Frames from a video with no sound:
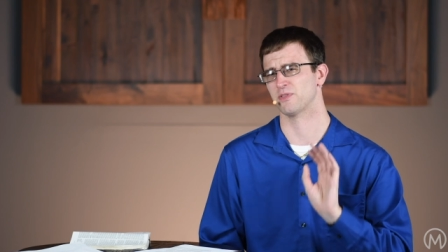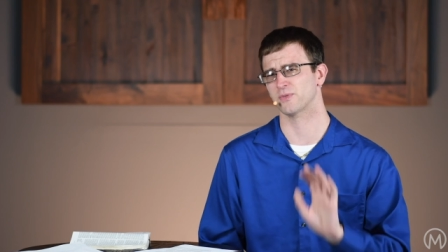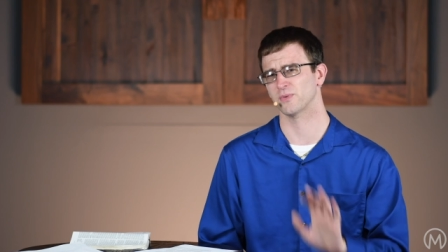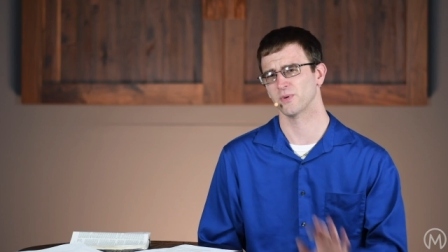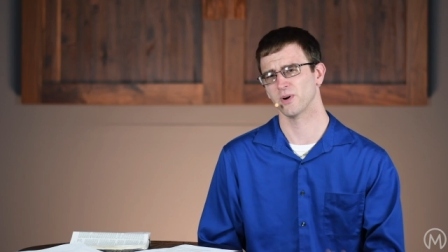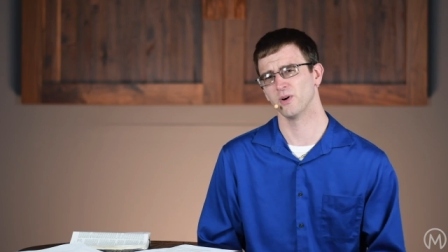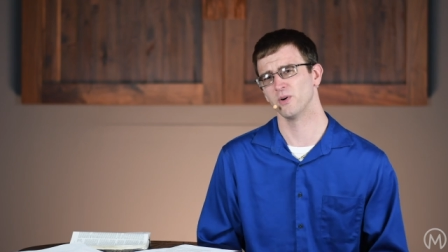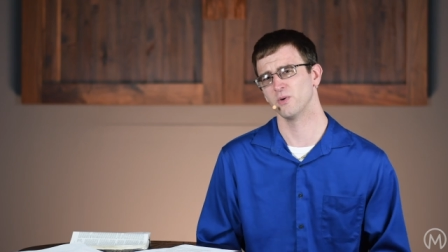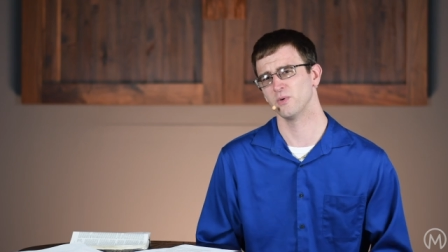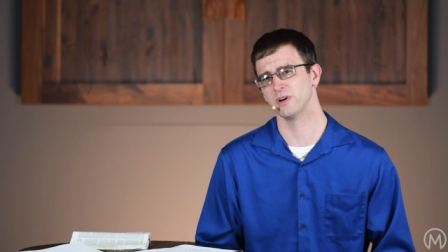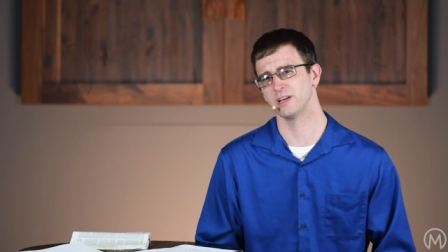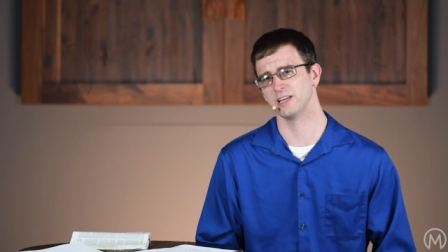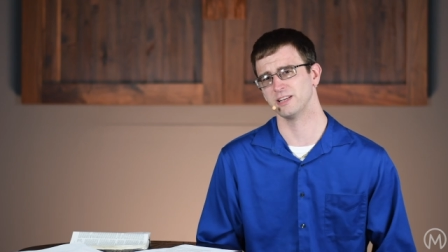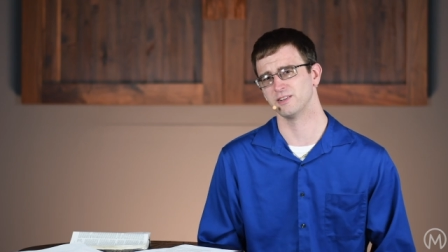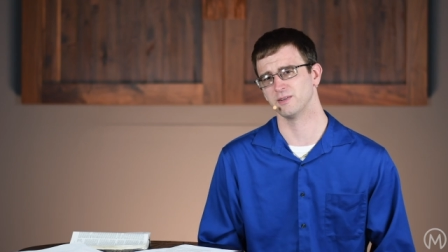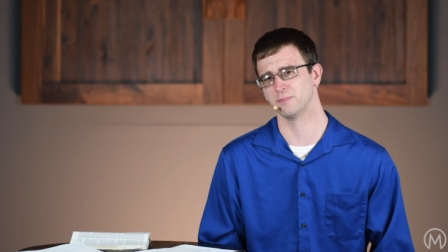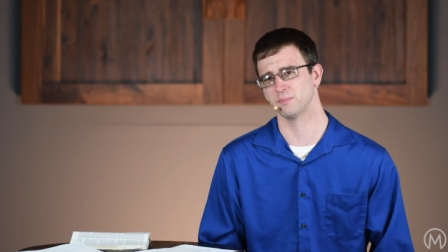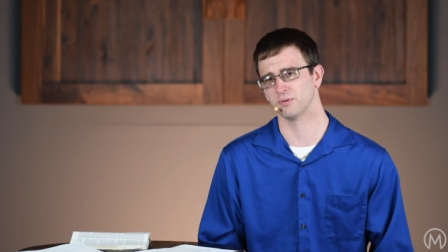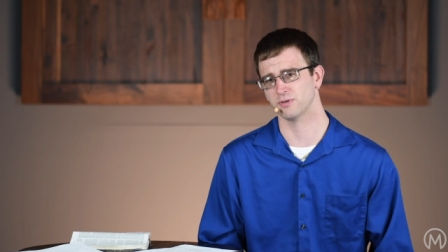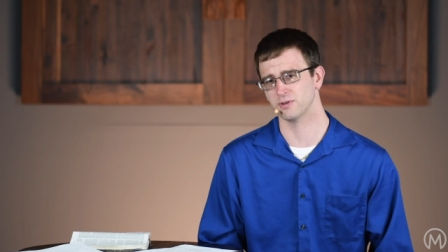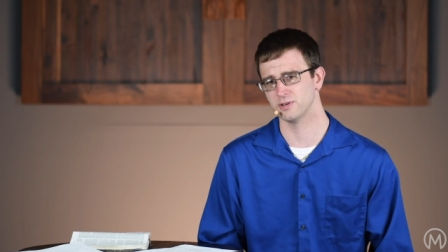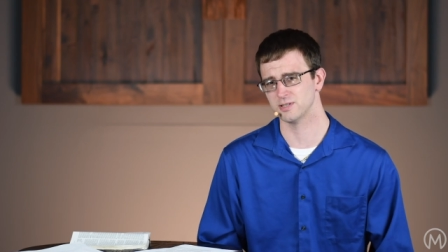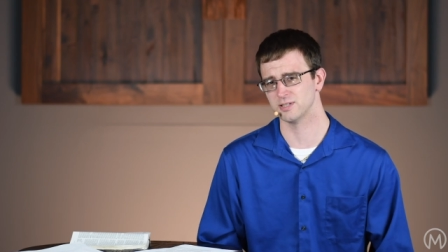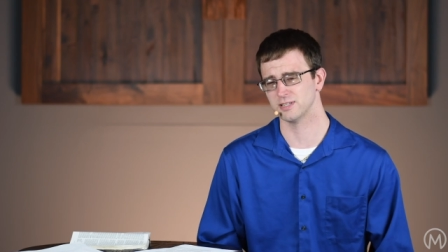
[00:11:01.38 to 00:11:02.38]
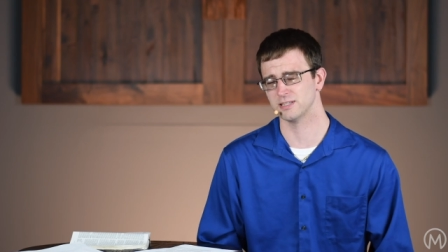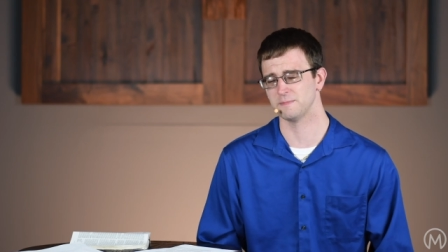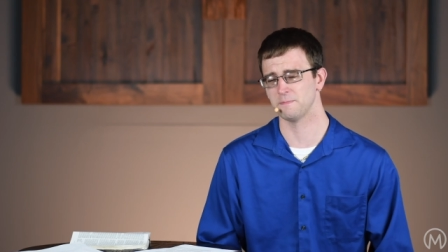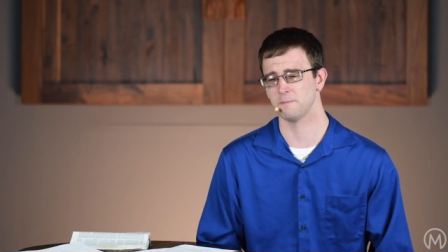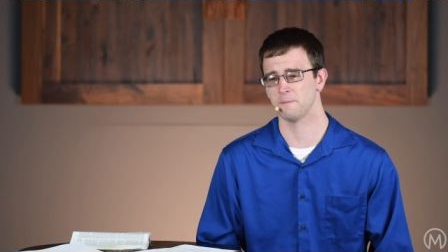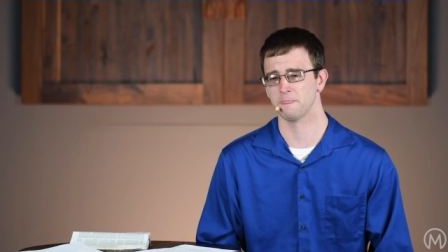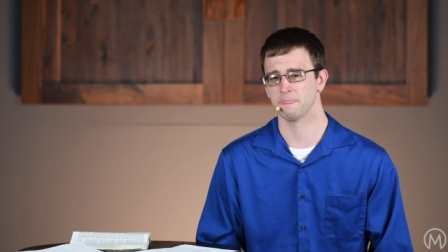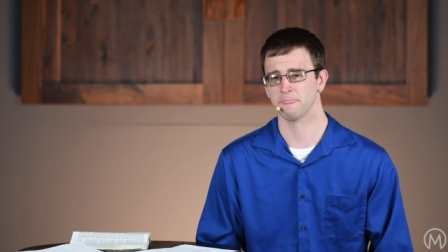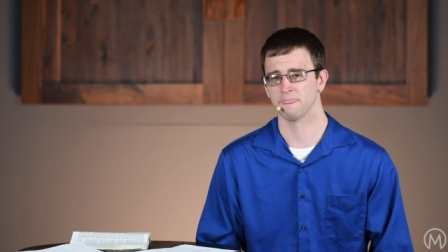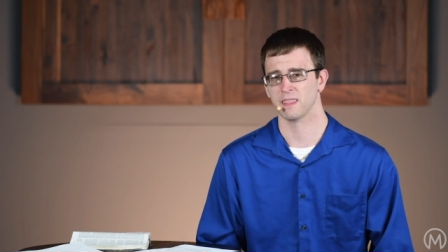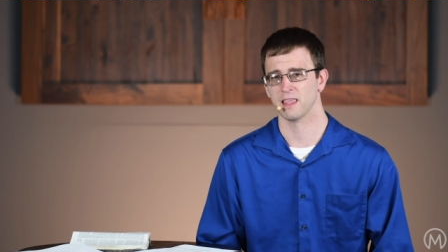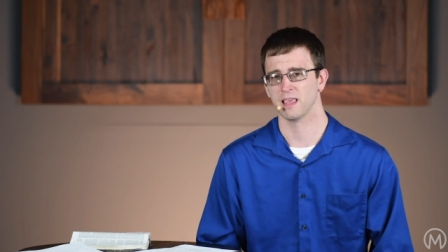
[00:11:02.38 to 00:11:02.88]
thrown into
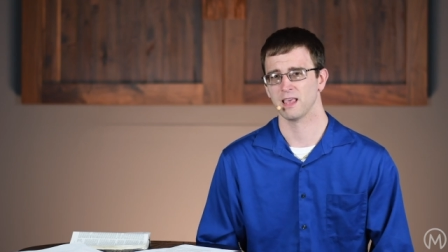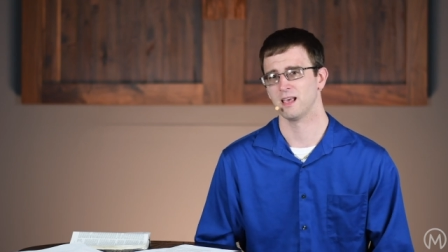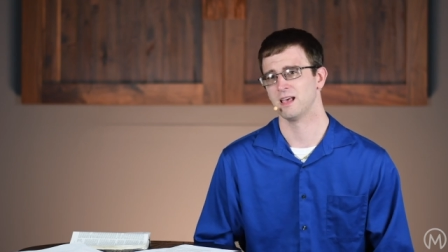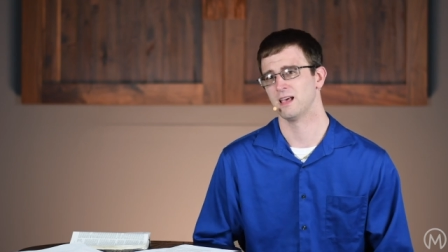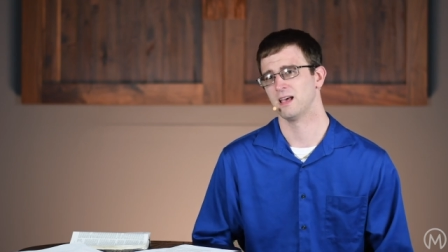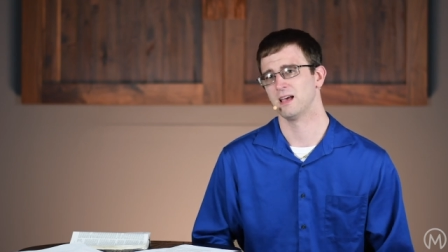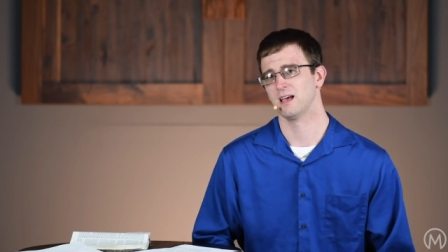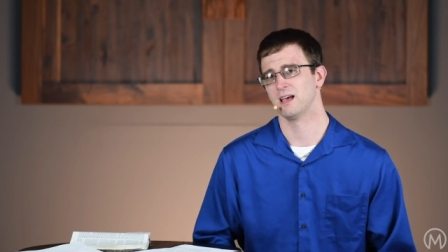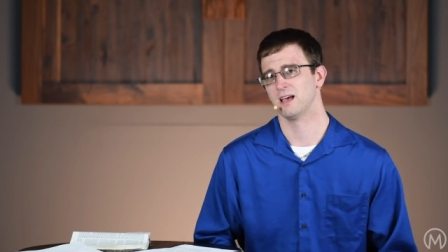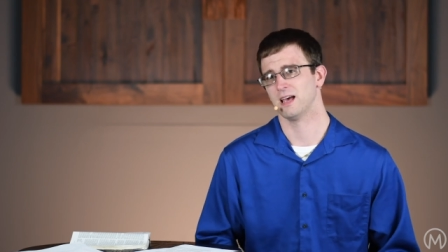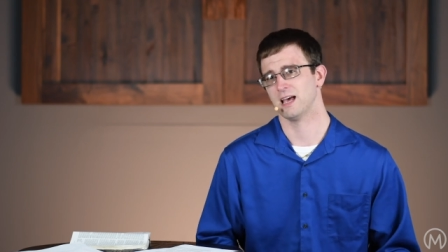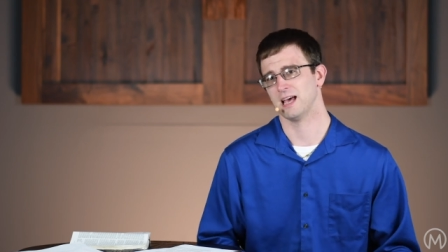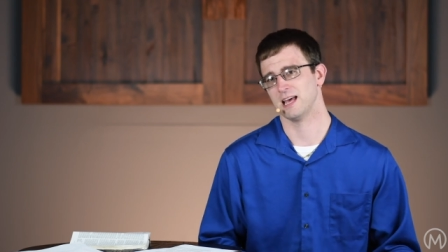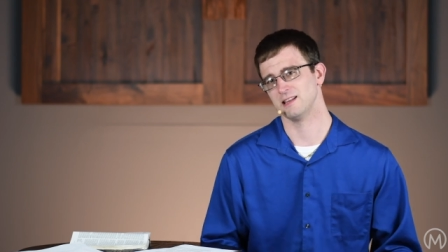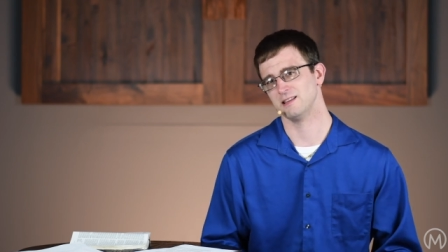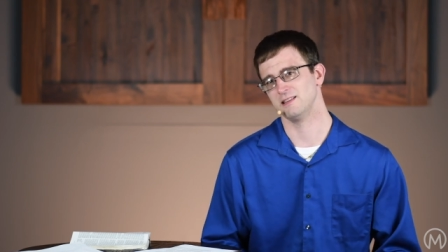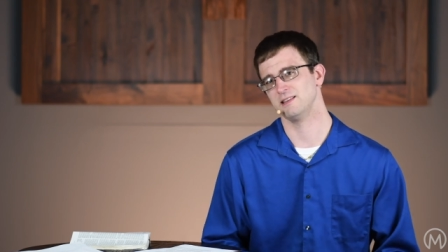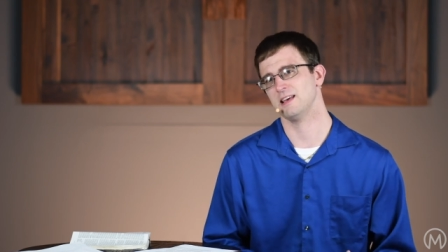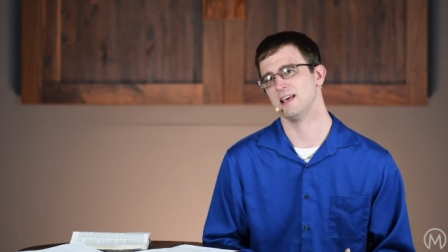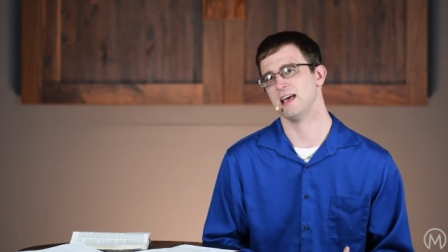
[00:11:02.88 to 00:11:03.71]
prison. And